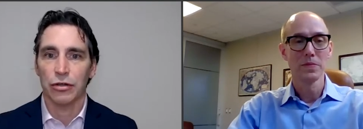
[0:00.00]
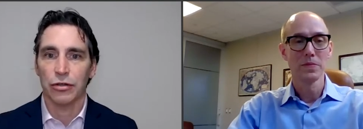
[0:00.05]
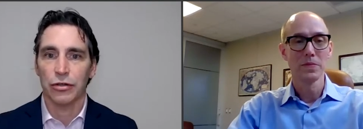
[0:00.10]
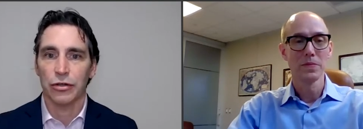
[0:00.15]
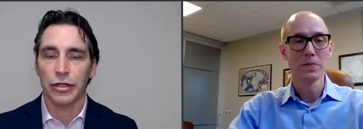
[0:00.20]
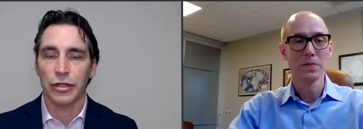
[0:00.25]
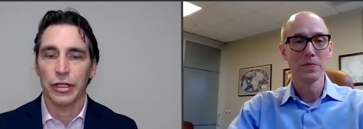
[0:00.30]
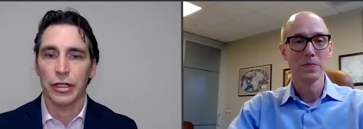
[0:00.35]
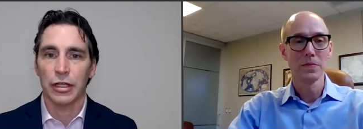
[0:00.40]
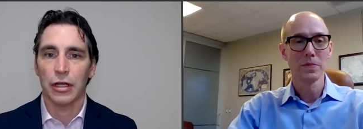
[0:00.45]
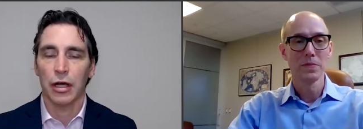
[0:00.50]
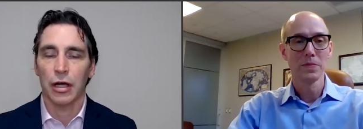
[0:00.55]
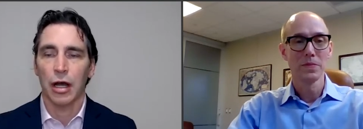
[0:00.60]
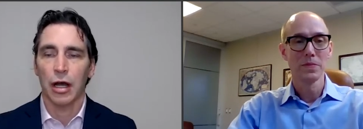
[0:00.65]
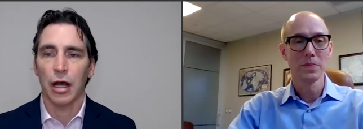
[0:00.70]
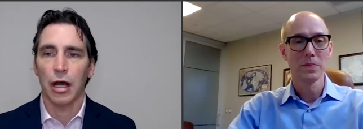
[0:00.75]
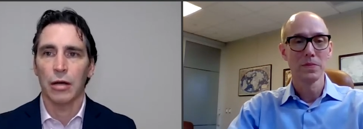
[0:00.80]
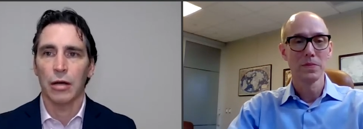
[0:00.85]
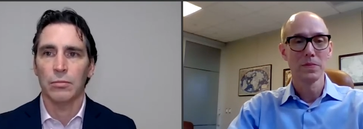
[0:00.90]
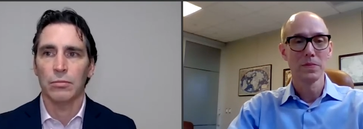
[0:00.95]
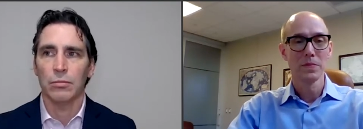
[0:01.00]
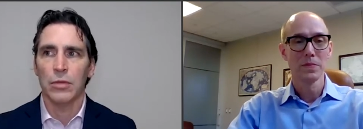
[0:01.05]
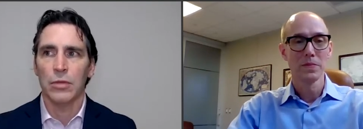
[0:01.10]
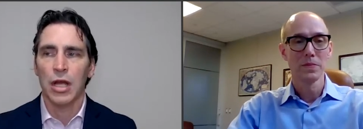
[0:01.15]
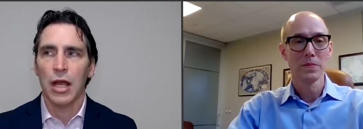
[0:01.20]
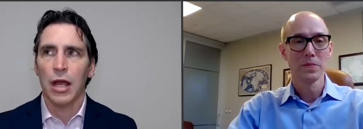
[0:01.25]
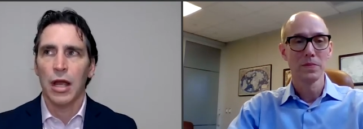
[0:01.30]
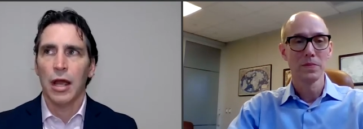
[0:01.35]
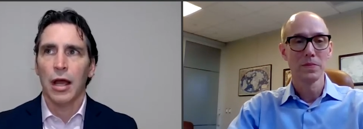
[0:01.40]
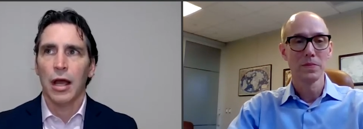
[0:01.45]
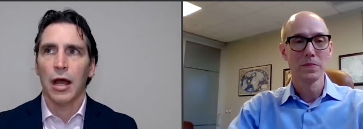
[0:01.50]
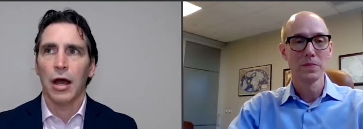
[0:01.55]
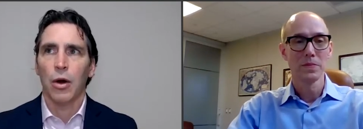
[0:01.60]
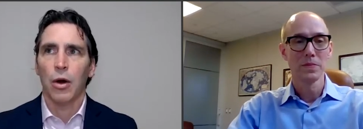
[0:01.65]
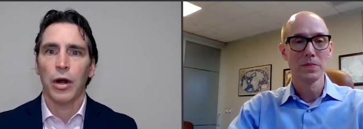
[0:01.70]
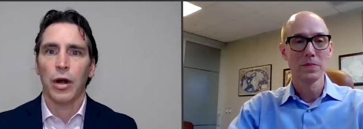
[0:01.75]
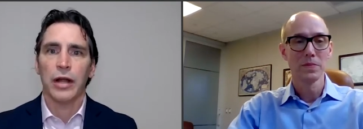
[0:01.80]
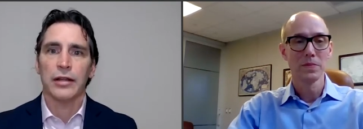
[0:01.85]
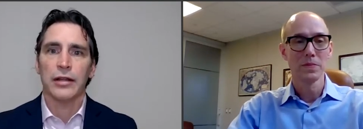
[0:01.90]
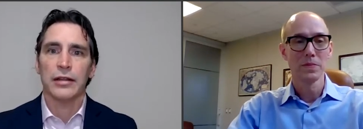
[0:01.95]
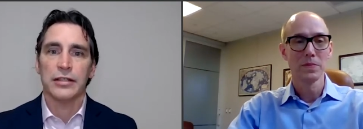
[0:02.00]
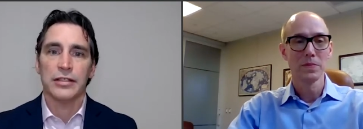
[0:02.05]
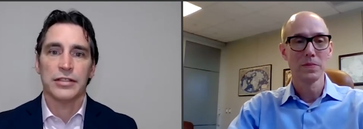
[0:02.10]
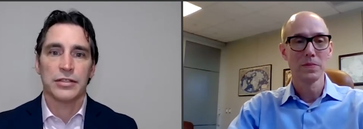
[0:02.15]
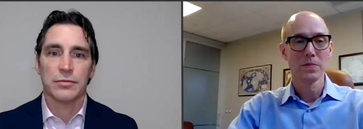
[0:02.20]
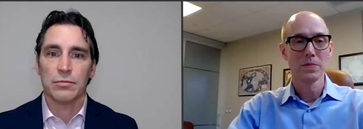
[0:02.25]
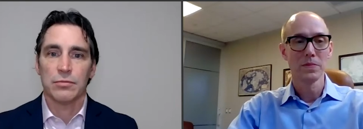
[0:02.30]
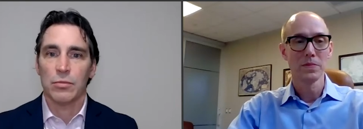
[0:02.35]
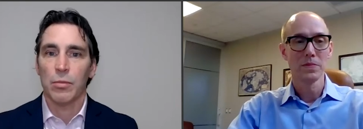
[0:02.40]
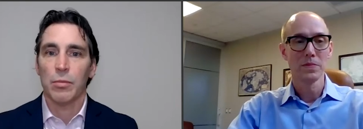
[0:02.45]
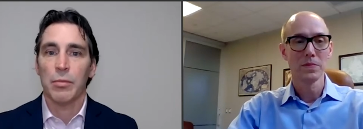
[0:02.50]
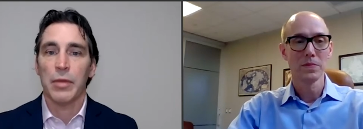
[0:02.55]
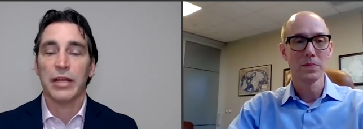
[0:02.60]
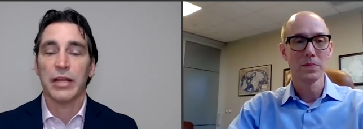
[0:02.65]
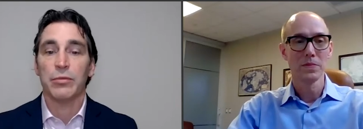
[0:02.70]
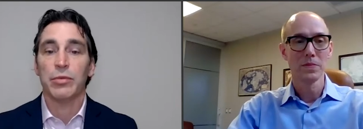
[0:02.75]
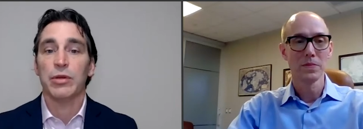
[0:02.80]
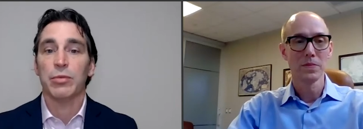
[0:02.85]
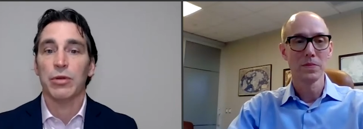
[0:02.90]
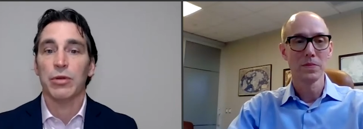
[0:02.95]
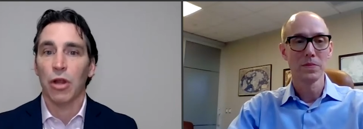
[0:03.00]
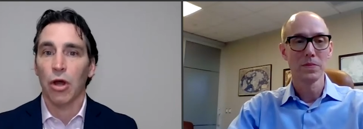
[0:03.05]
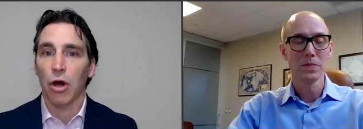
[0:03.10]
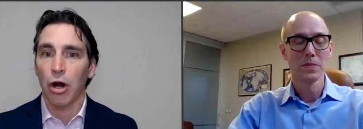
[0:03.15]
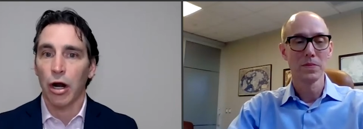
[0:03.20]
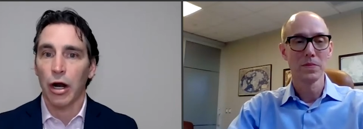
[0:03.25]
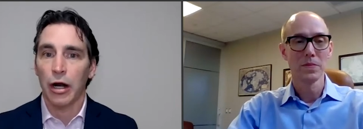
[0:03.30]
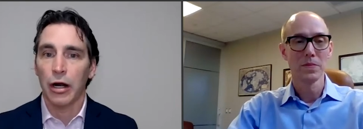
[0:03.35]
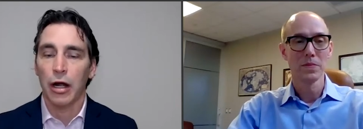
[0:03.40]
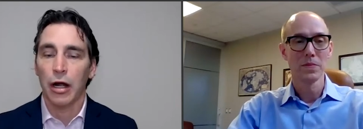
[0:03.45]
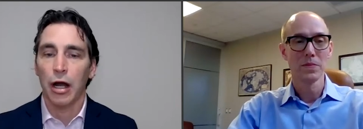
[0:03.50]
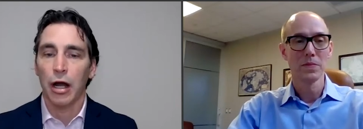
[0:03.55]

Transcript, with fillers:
Speaker 1: learning, um, or at least many people are.